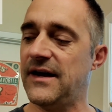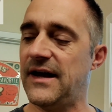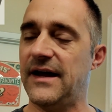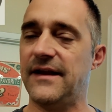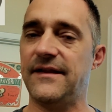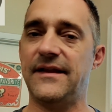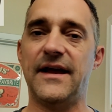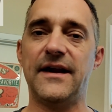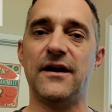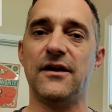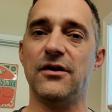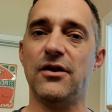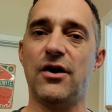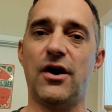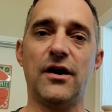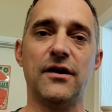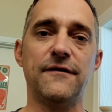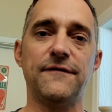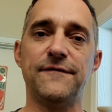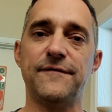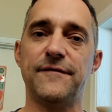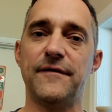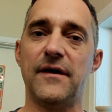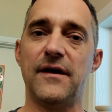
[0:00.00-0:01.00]
And then a lot
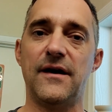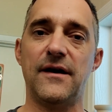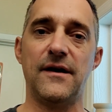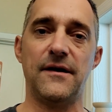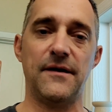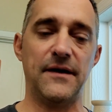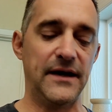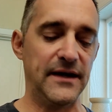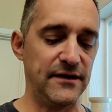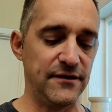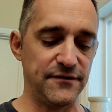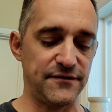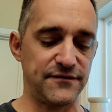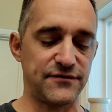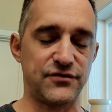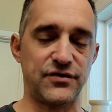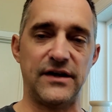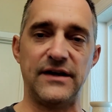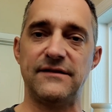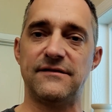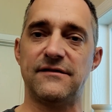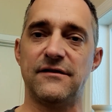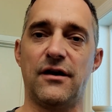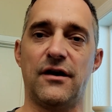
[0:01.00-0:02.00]
of industries,